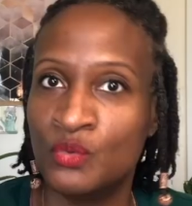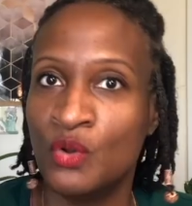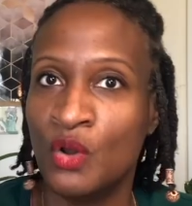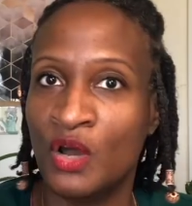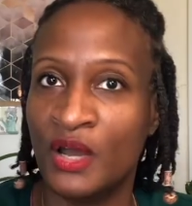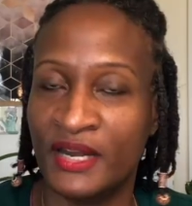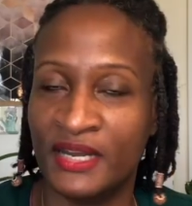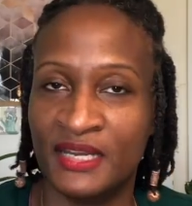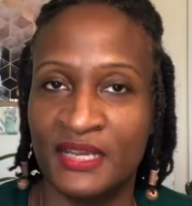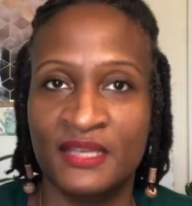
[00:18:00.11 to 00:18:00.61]

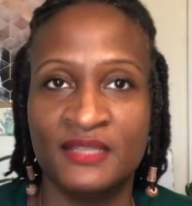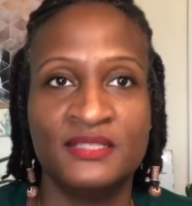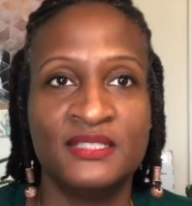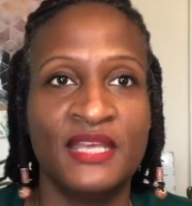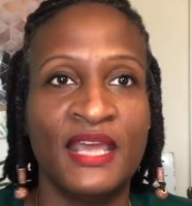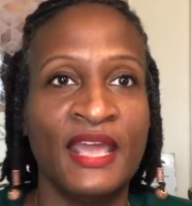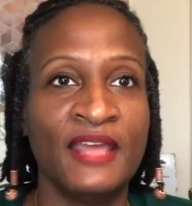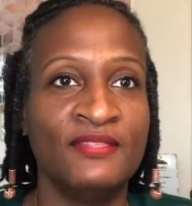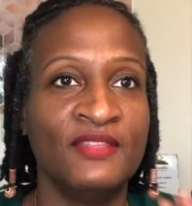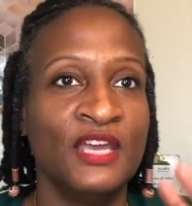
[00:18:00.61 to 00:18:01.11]
audience,
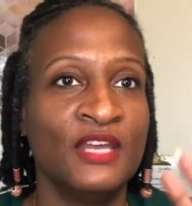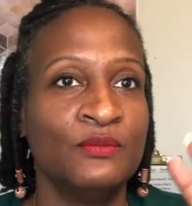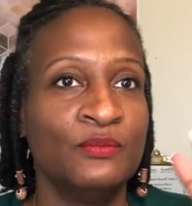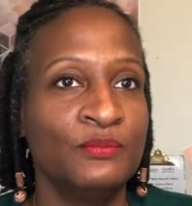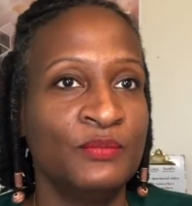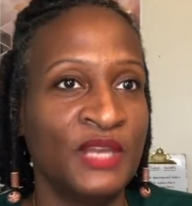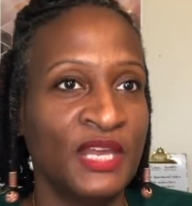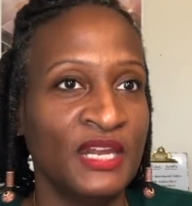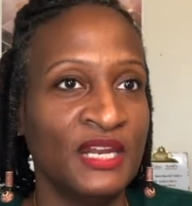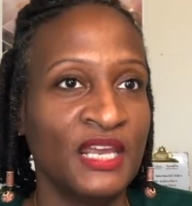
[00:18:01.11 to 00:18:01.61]
and then
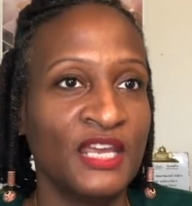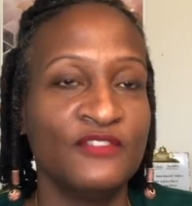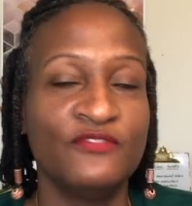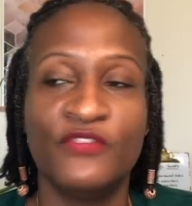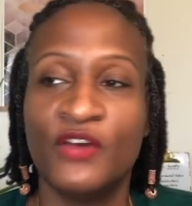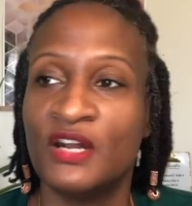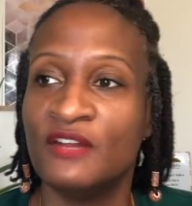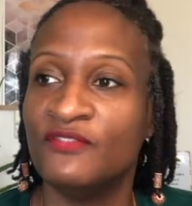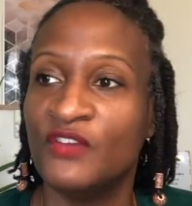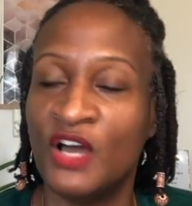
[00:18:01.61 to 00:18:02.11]
getting in
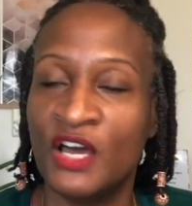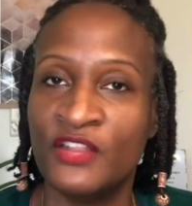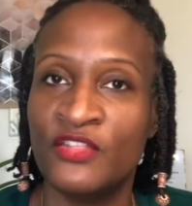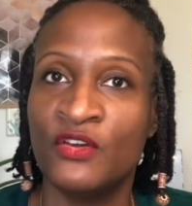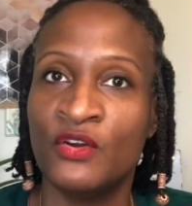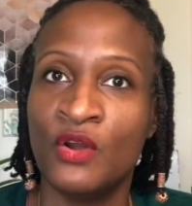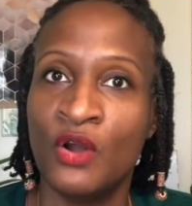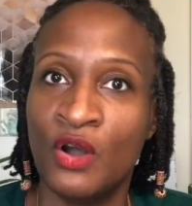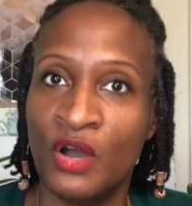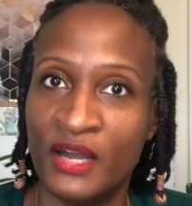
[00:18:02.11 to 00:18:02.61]
front of
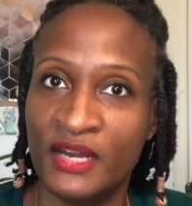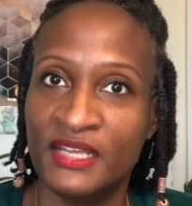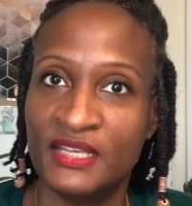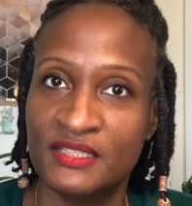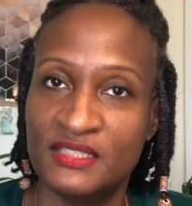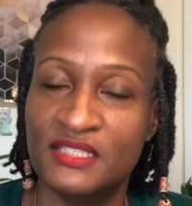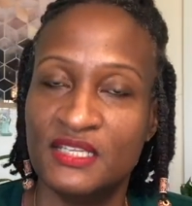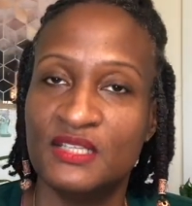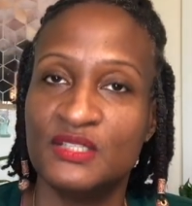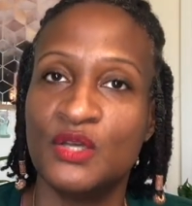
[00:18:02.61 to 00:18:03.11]
other
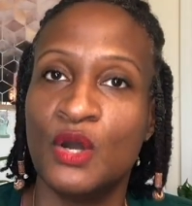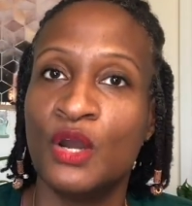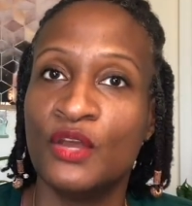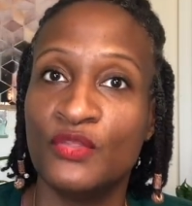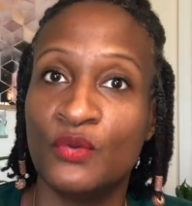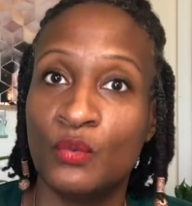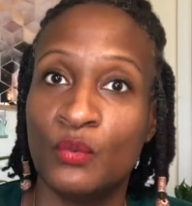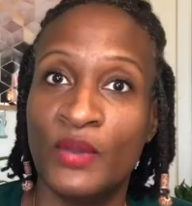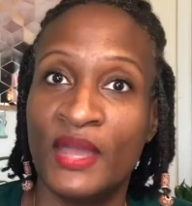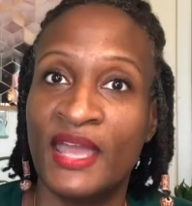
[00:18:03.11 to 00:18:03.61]
audiences are
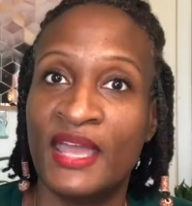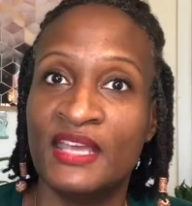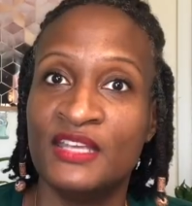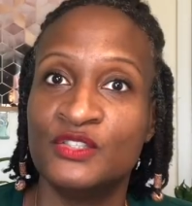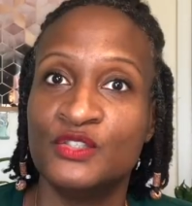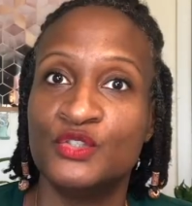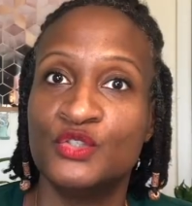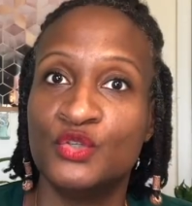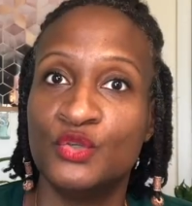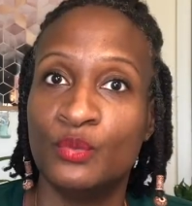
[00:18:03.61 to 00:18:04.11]
the
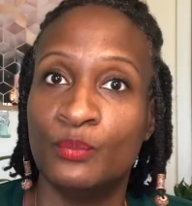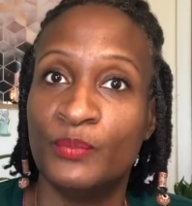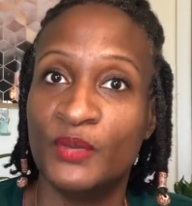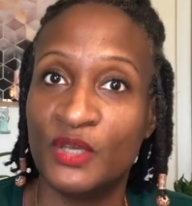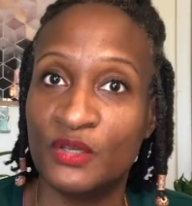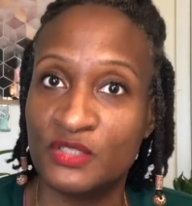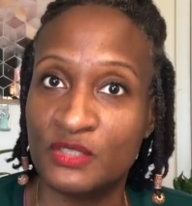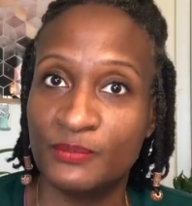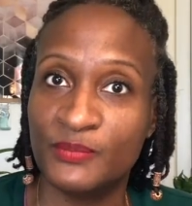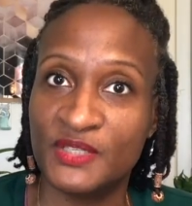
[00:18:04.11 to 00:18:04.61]
ways to
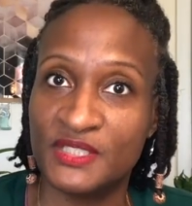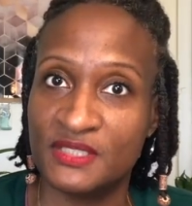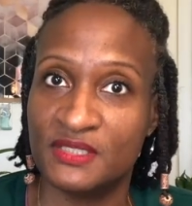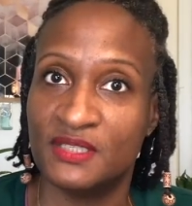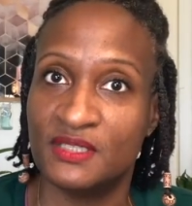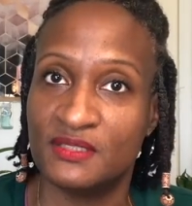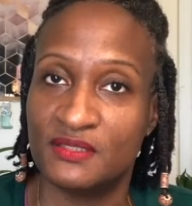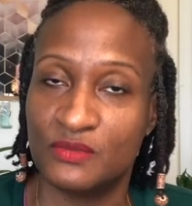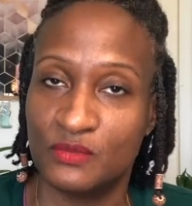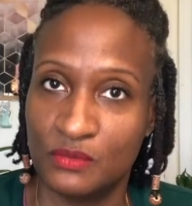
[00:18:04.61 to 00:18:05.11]
build a
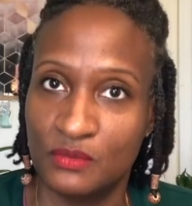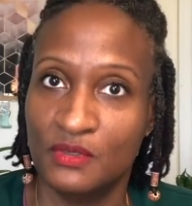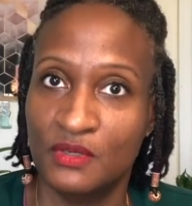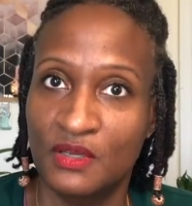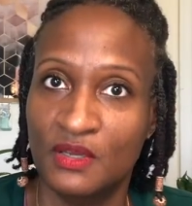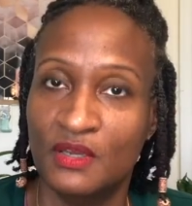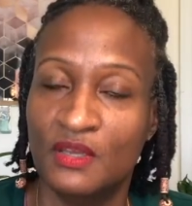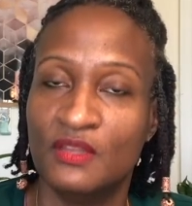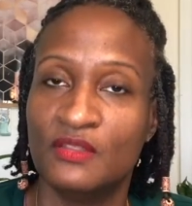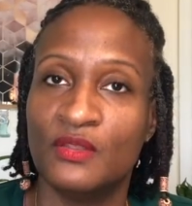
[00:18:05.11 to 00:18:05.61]
business.
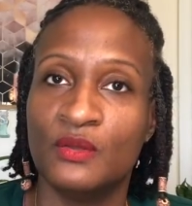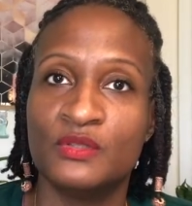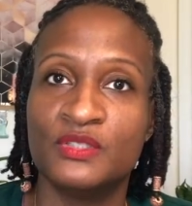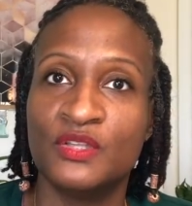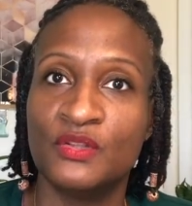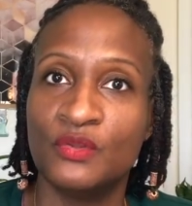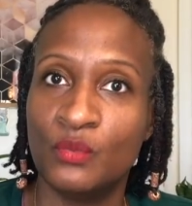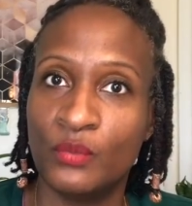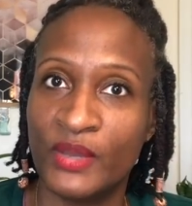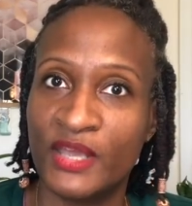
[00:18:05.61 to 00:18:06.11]
Those are
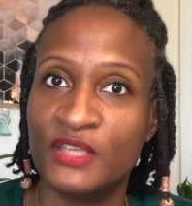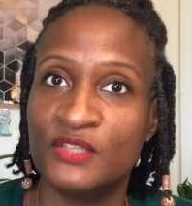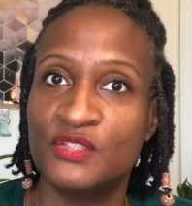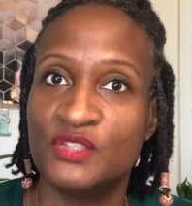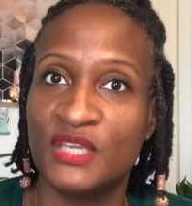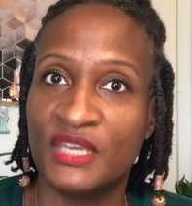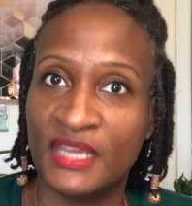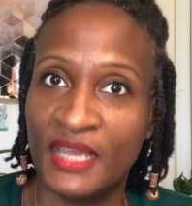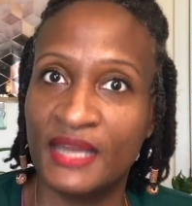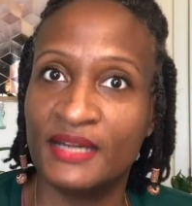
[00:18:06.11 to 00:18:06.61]
the ways
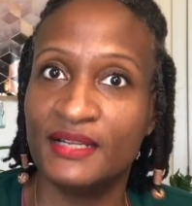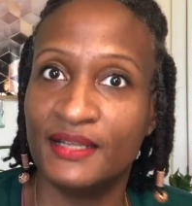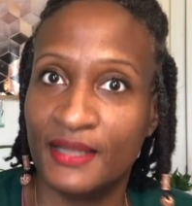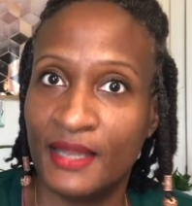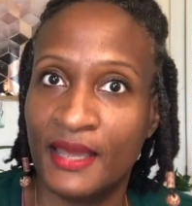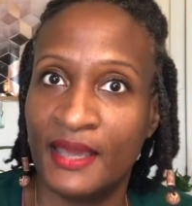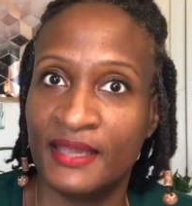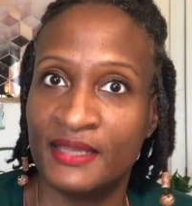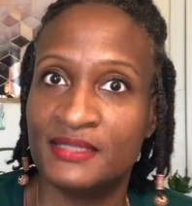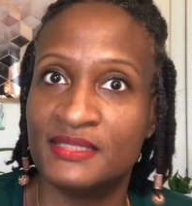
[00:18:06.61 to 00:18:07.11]
to get
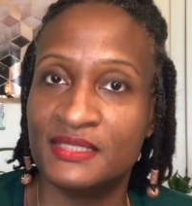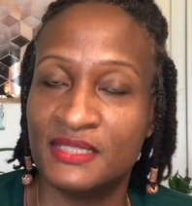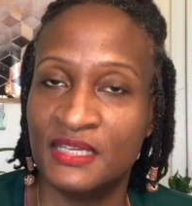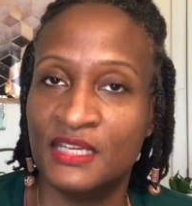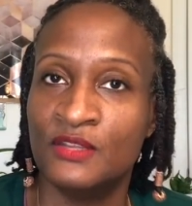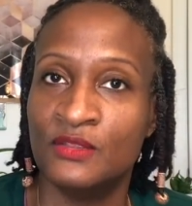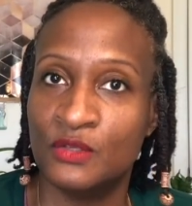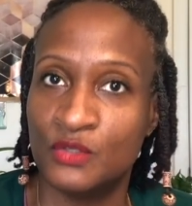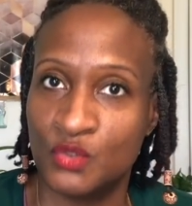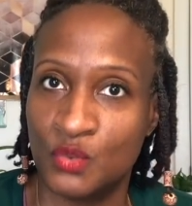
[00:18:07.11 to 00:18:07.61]
clients
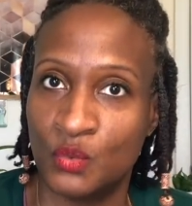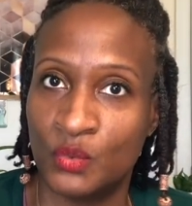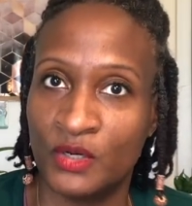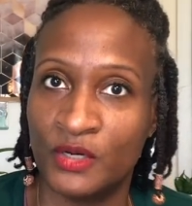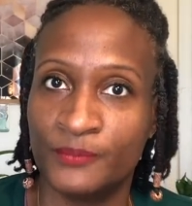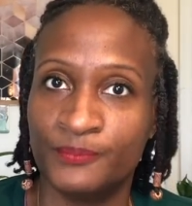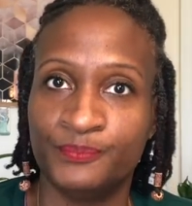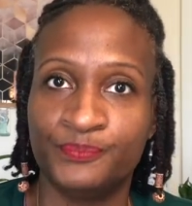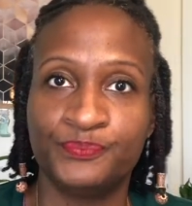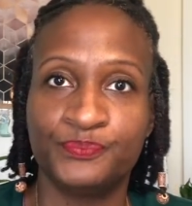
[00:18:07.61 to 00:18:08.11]
in the door.
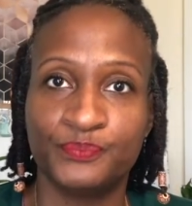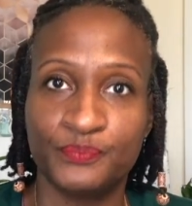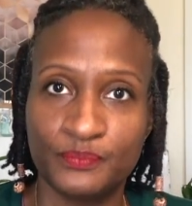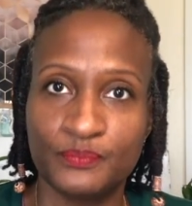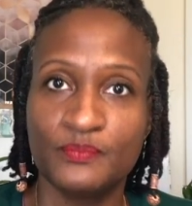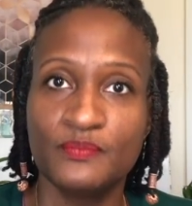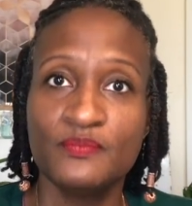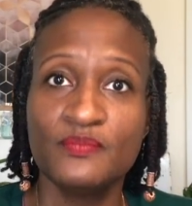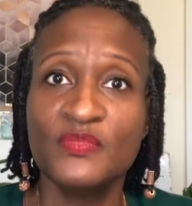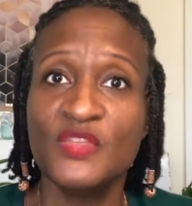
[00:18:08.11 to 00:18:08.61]

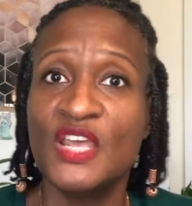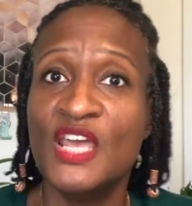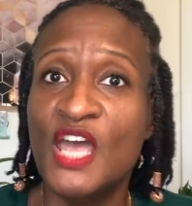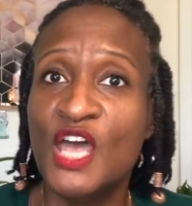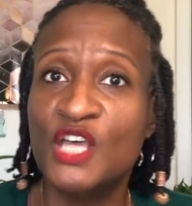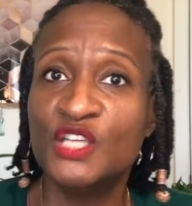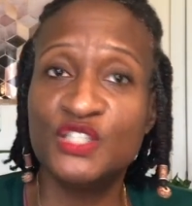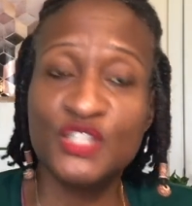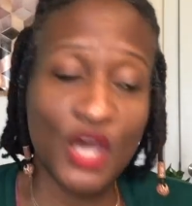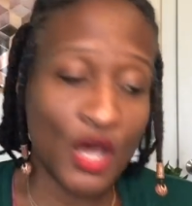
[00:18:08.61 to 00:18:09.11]

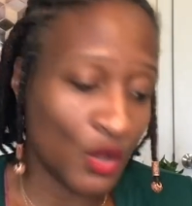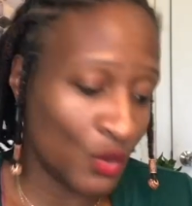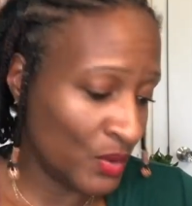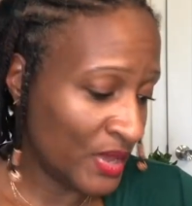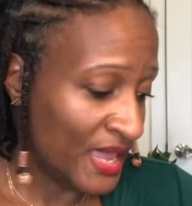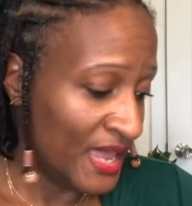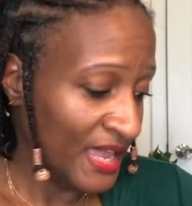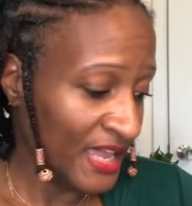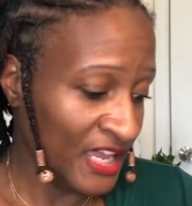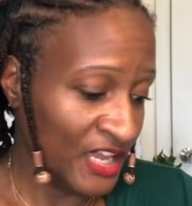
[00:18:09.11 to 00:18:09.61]
So
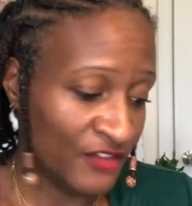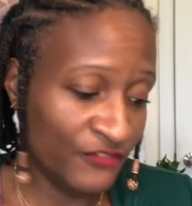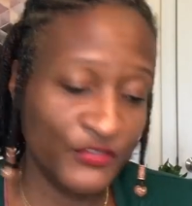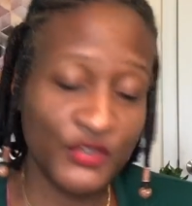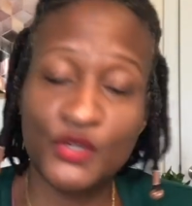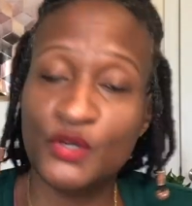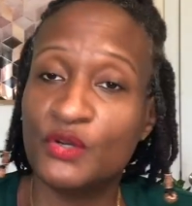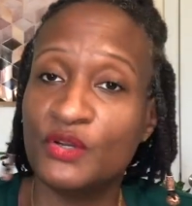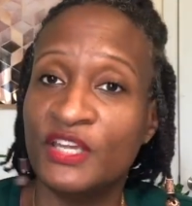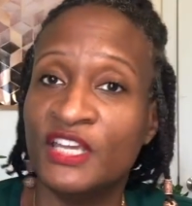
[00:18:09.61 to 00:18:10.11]
if you